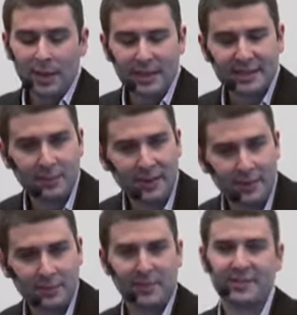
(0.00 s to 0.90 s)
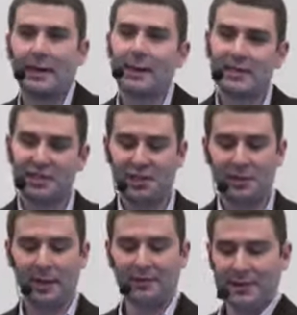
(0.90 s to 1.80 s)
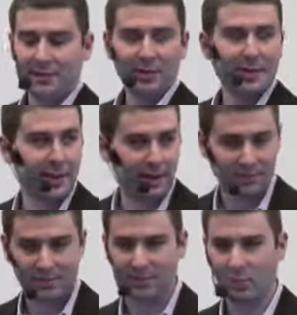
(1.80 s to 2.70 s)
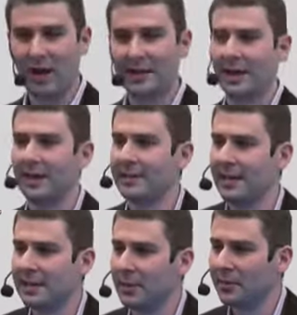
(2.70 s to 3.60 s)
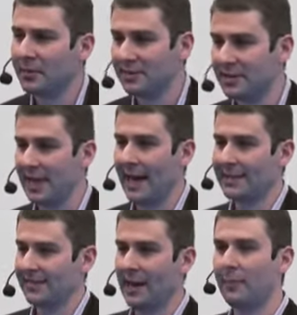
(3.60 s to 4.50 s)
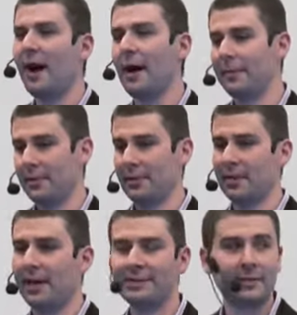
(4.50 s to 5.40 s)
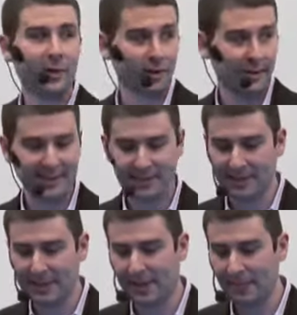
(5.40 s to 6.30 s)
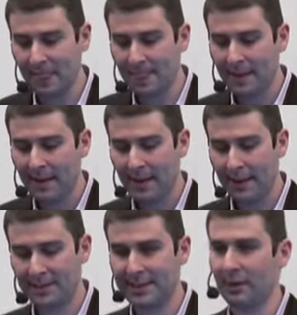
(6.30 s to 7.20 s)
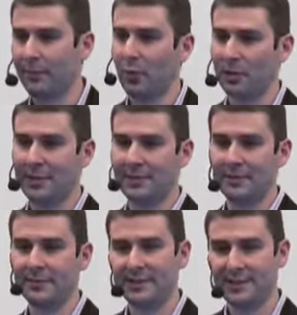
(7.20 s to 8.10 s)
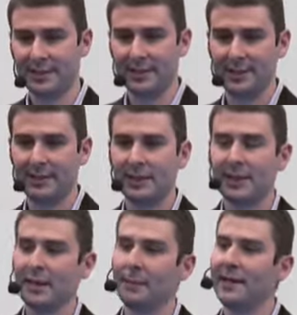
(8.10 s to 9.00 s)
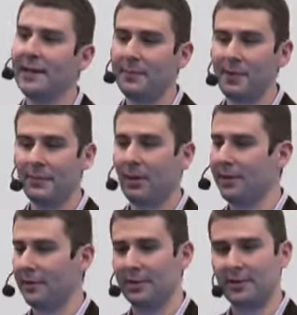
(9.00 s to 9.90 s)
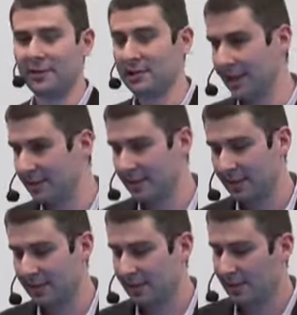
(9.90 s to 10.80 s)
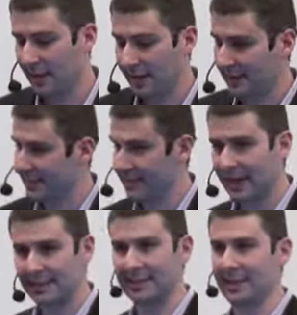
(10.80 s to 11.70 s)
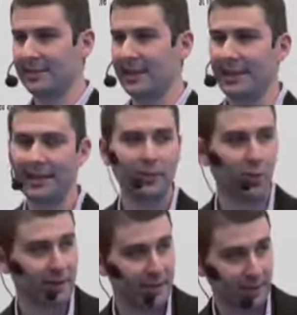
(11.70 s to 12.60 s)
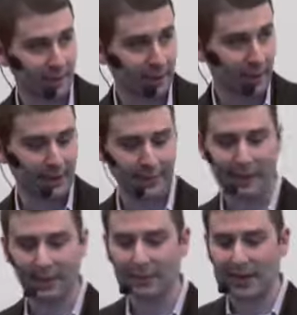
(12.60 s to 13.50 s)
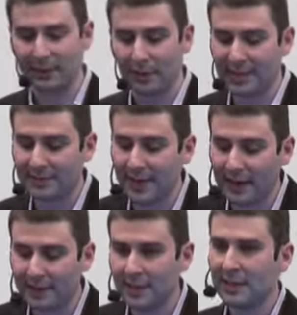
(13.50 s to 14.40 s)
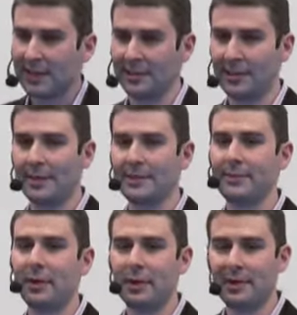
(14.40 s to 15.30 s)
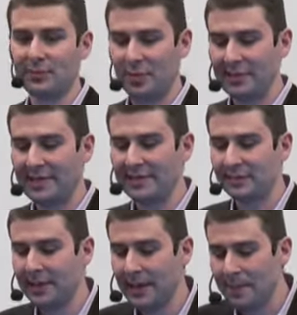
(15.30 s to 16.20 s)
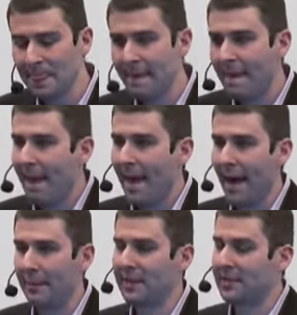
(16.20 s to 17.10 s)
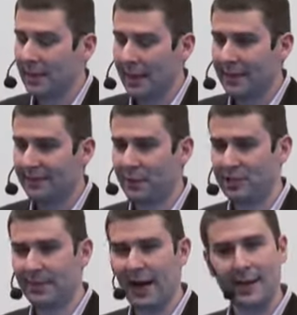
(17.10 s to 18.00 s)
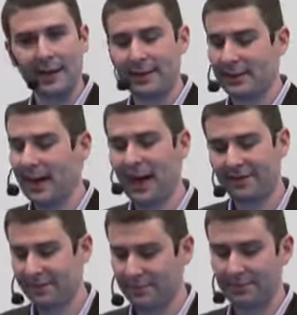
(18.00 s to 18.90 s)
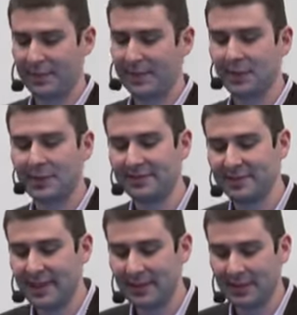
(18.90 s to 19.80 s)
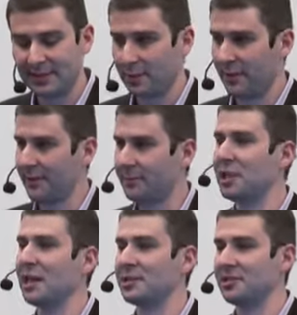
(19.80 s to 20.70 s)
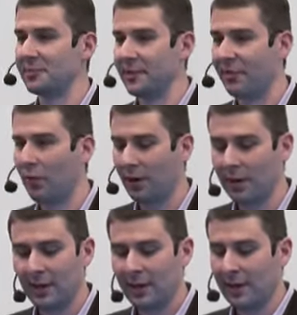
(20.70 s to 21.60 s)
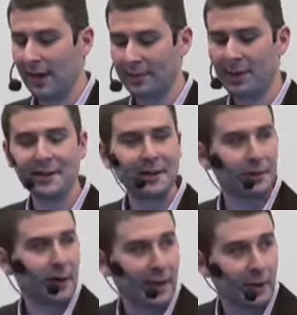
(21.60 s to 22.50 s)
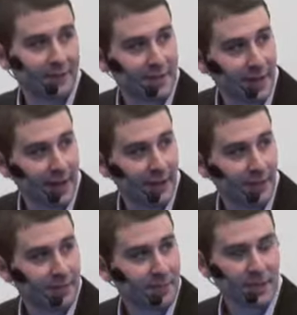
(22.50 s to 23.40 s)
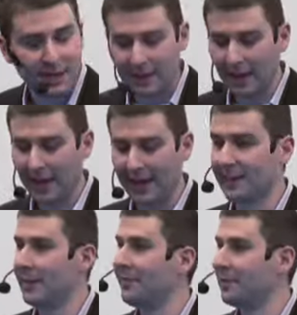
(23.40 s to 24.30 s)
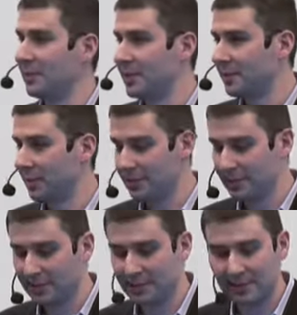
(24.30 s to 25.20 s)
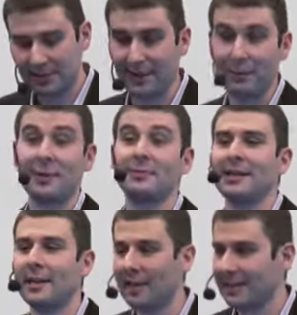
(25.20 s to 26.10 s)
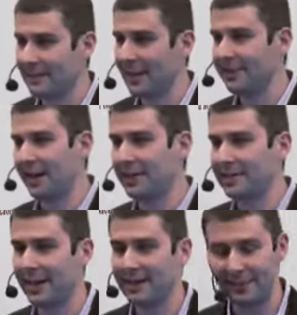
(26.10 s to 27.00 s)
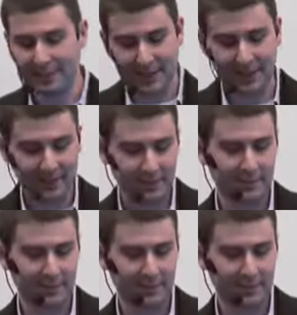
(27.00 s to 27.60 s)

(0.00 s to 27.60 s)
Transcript: And so we've come on this journey from why content, going through some stats of how popular content marketing has become, and just how important it is for businesses. The B2B marketer is changing. It's not sales led anymore. It's really led by the prospect. So content marketing is where we need to be. But there's a lot of pushback, and I've been guilty of saying these sort of objections before. They're not new. I don't have time. I don't have the resources. My website already has enough content. I'm done.